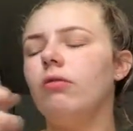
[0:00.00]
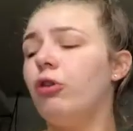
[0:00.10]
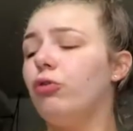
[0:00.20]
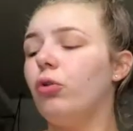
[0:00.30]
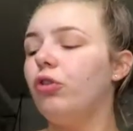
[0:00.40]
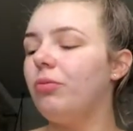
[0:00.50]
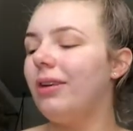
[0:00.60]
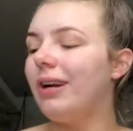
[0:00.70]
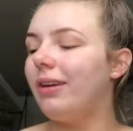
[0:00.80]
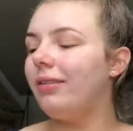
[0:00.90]
rose water
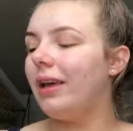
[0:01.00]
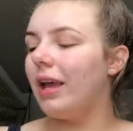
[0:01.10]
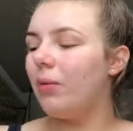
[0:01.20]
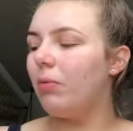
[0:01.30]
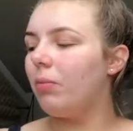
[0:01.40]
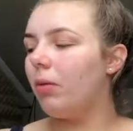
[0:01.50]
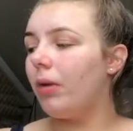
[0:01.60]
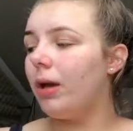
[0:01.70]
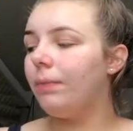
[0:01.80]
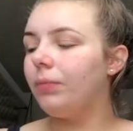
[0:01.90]
spray thingy, my
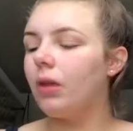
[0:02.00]
bobby.